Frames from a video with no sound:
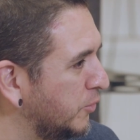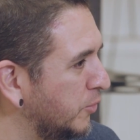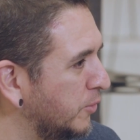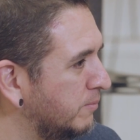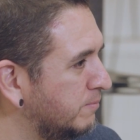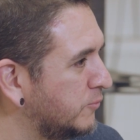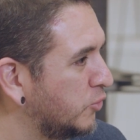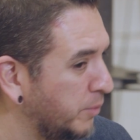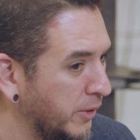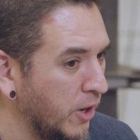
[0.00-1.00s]

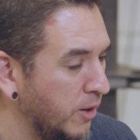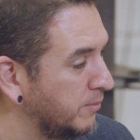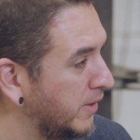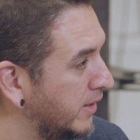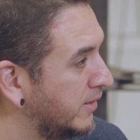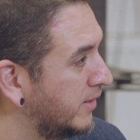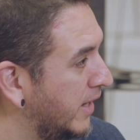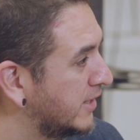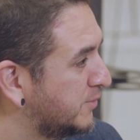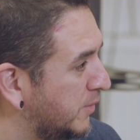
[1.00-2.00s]
to become then
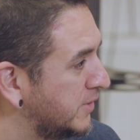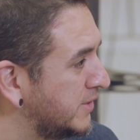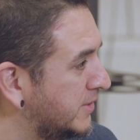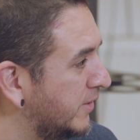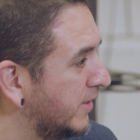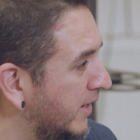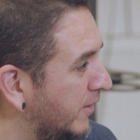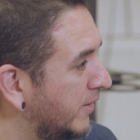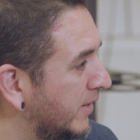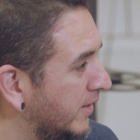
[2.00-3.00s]
experts in certain areas.